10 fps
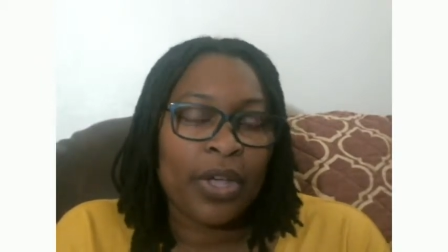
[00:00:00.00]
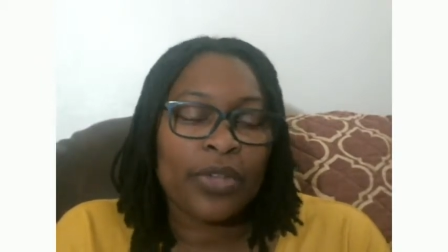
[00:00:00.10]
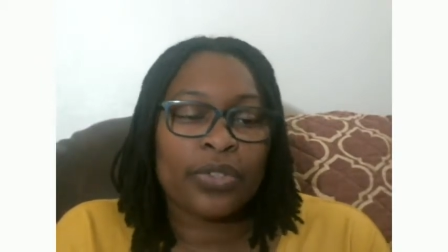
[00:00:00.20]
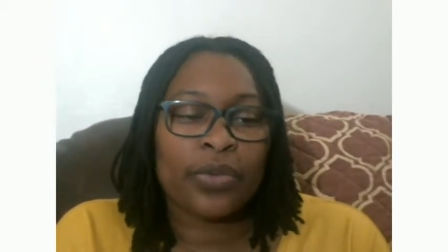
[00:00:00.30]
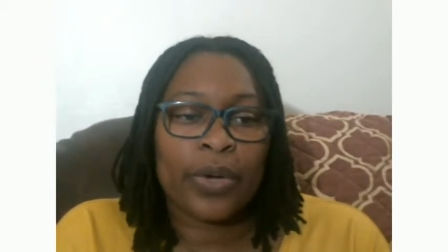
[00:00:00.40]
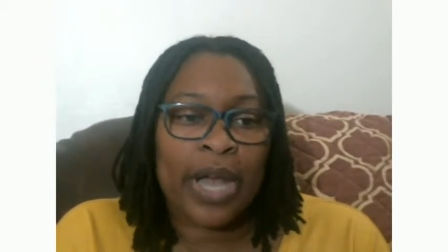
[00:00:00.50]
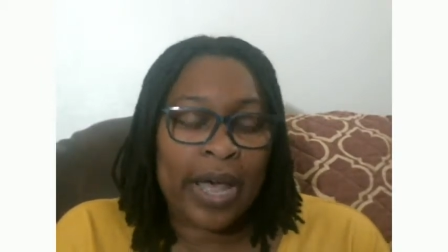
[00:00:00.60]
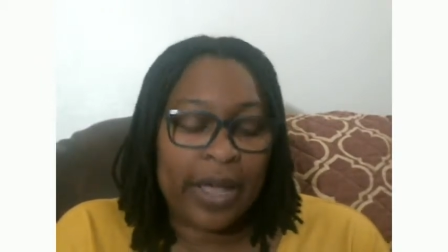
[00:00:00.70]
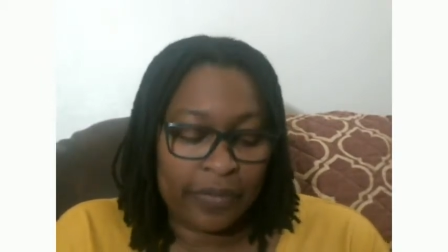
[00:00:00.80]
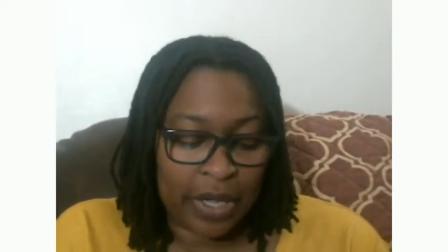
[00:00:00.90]
So what
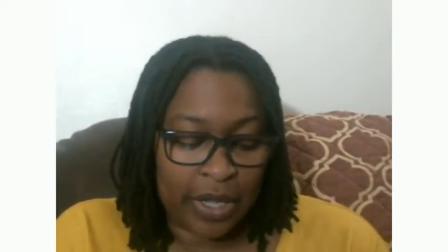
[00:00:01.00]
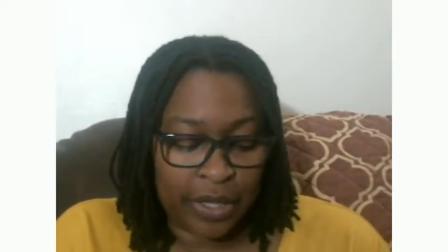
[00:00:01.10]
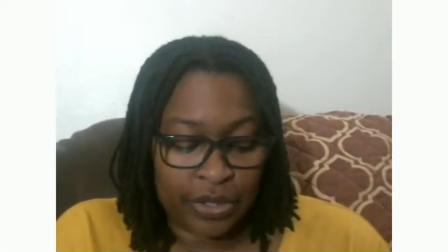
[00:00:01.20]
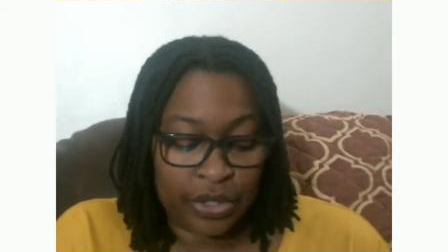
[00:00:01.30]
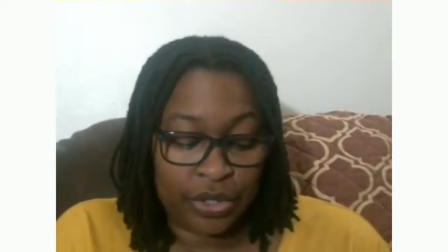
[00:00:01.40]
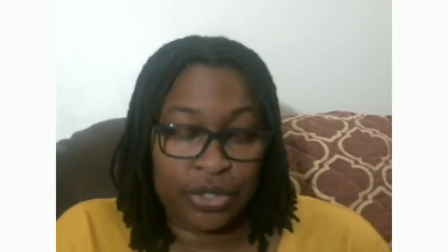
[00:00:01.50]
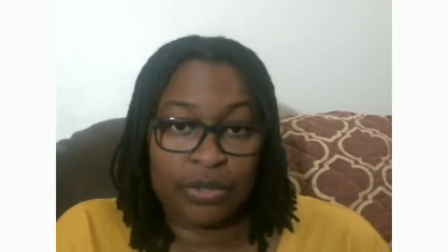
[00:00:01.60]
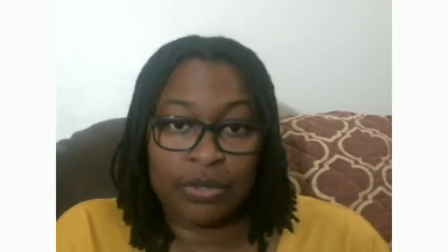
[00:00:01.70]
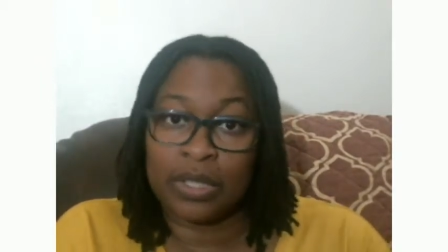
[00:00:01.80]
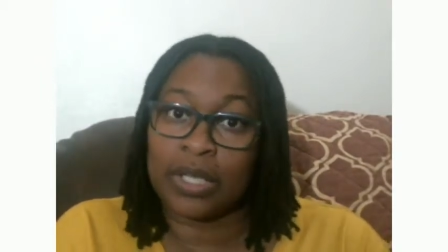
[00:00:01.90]
I've done to sh
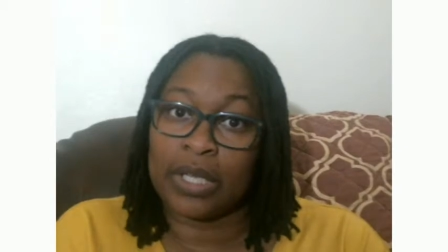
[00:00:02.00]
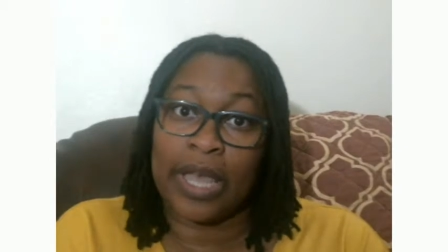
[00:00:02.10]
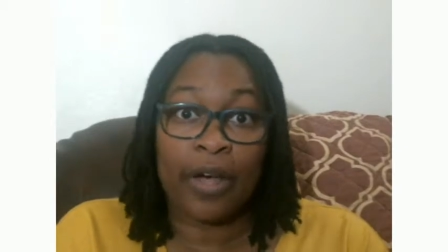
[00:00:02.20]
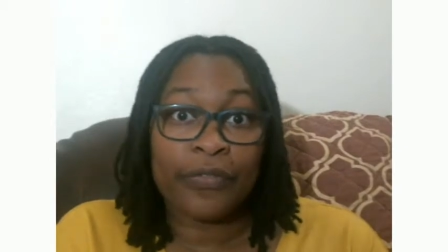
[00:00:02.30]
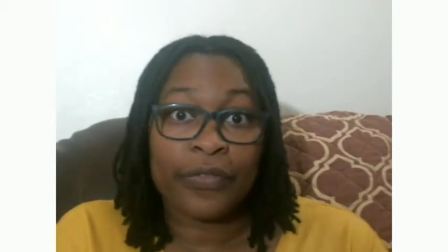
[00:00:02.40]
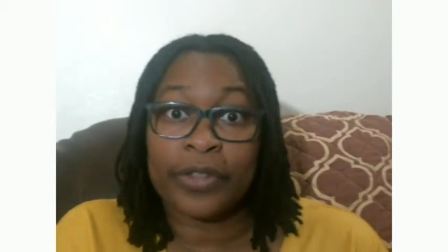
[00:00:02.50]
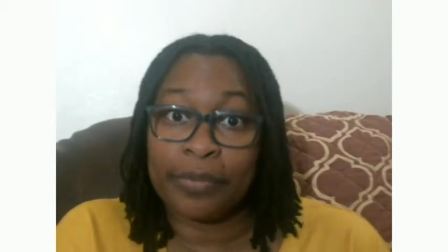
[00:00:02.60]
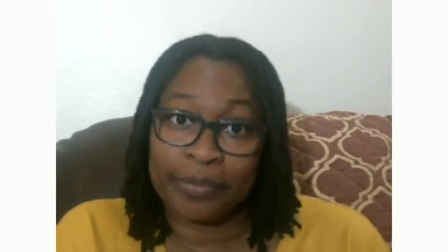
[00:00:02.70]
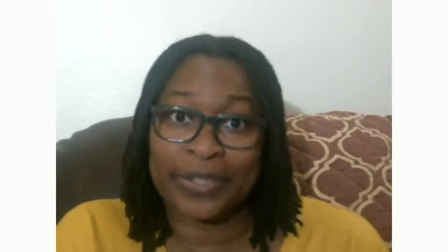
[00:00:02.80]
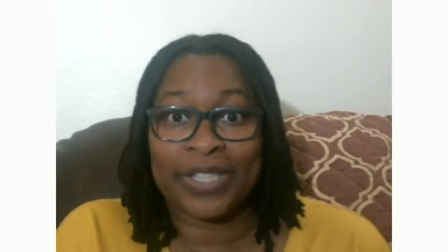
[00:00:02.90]
to account for the
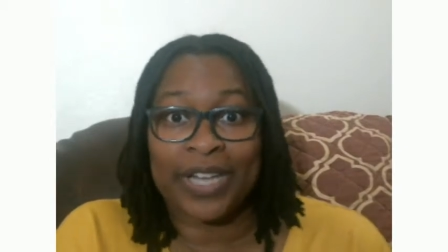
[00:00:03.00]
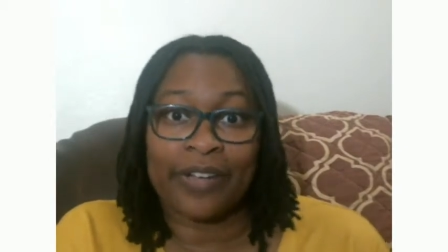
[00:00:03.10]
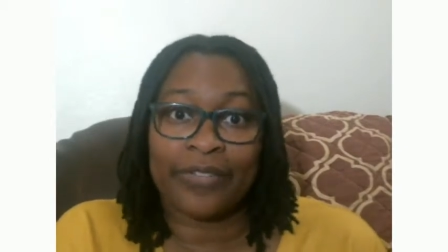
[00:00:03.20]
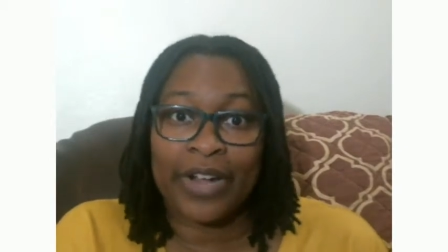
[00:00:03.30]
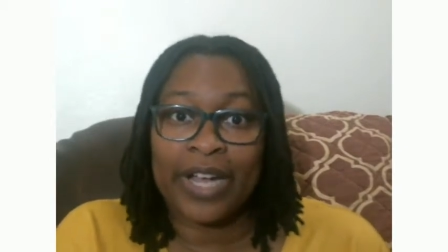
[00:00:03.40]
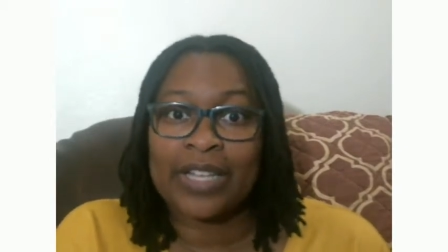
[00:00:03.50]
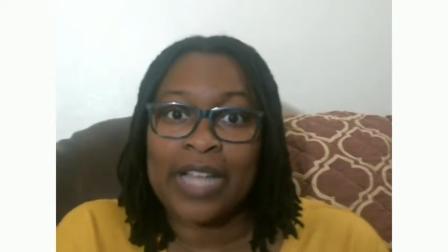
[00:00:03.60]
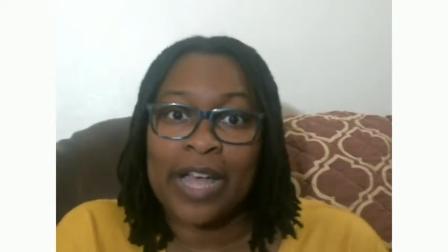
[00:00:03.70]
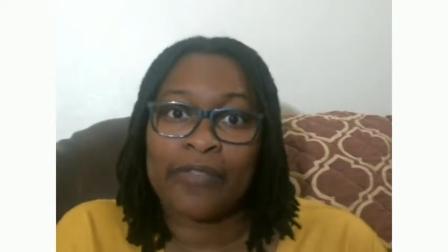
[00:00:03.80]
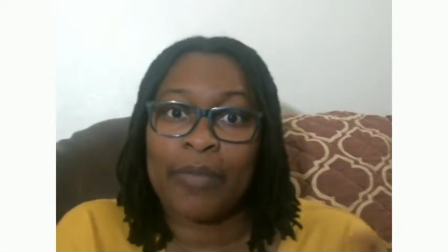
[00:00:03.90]
books that I've read is
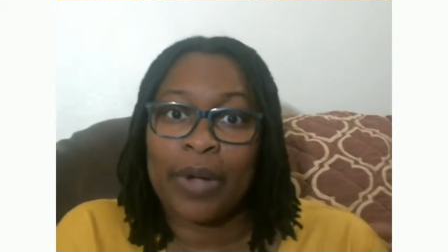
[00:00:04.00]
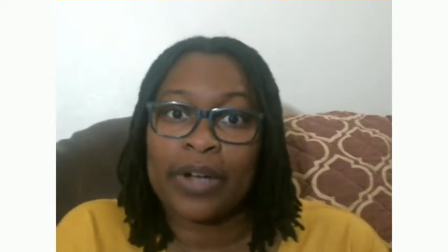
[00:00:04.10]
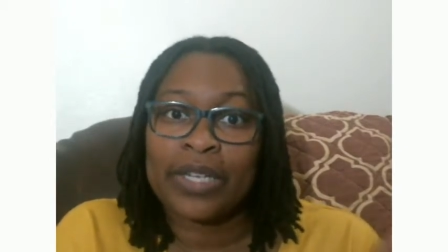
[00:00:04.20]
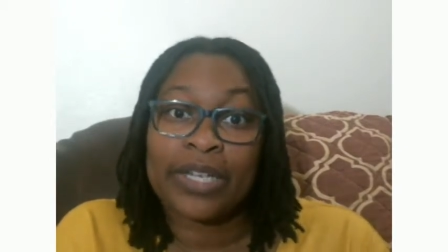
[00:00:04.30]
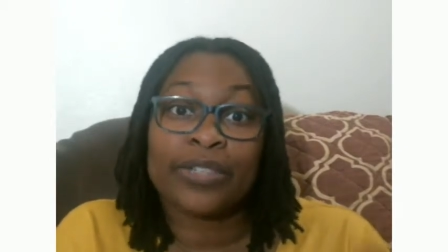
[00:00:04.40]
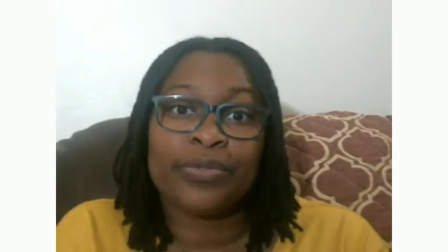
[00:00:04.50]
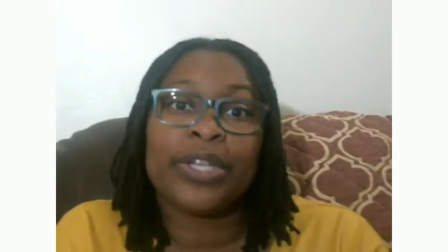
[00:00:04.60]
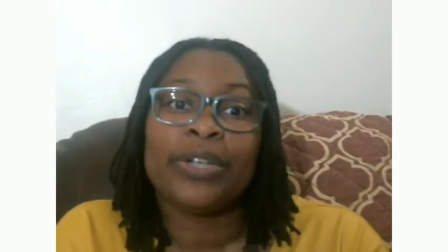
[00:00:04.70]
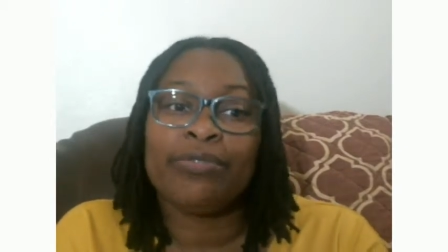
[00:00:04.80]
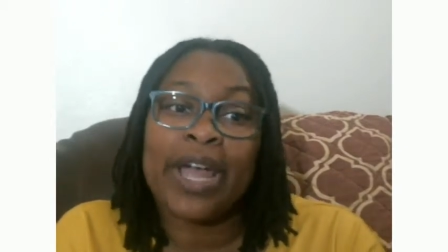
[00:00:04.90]
I've marked it as
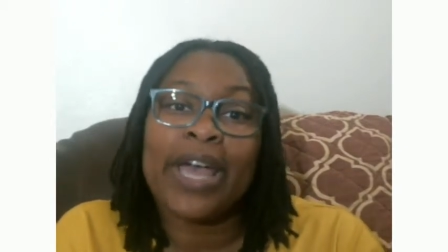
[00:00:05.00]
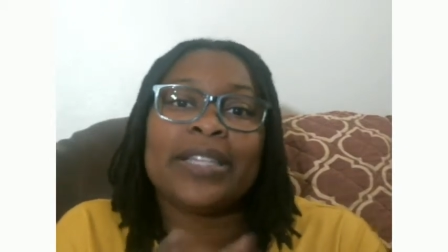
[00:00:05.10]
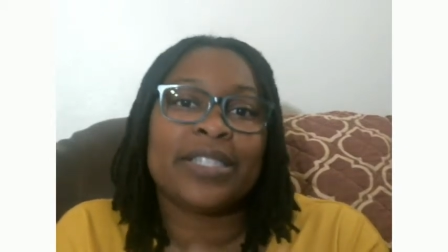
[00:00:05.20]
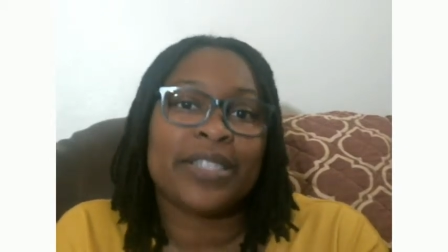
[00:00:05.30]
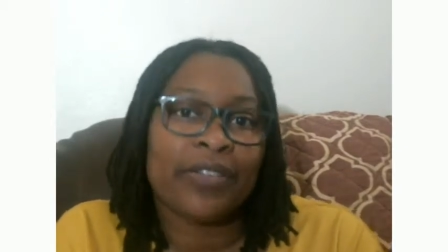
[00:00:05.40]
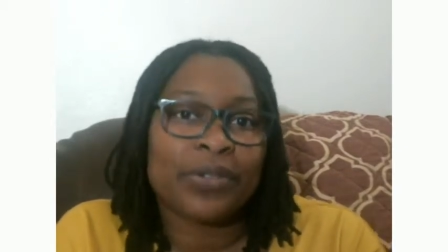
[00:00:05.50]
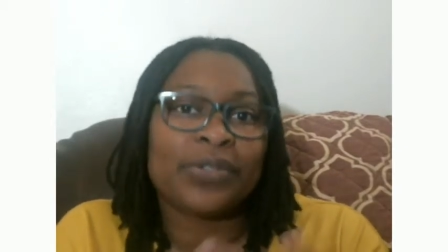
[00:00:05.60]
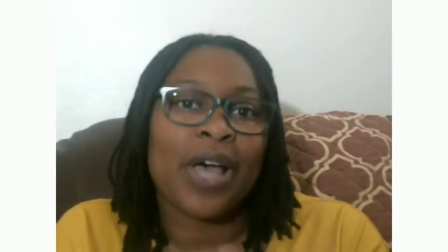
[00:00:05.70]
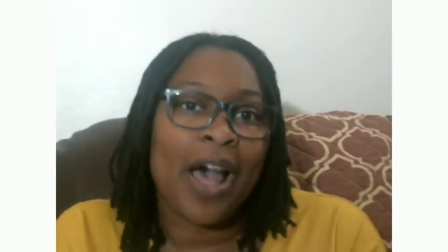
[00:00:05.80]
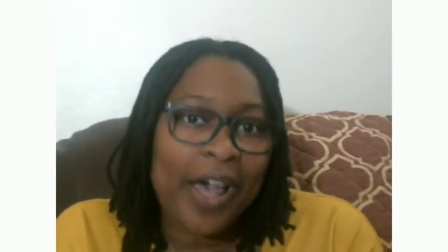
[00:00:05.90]
reread several
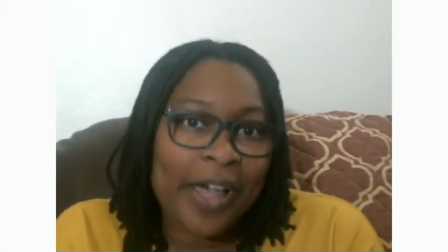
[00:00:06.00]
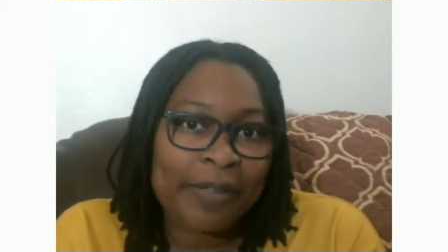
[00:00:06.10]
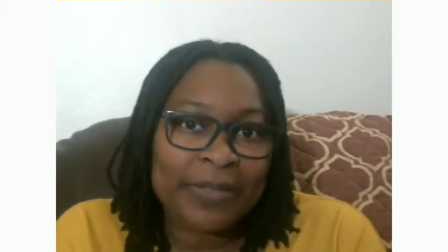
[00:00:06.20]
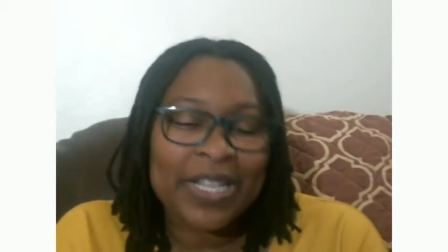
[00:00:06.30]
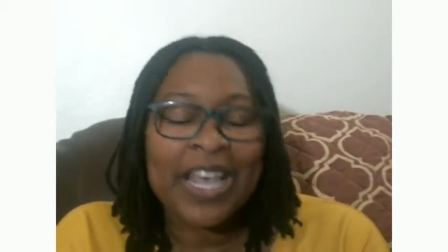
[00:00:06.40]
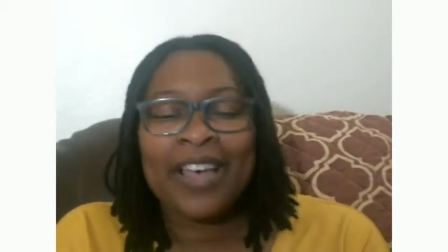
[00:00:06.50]
times.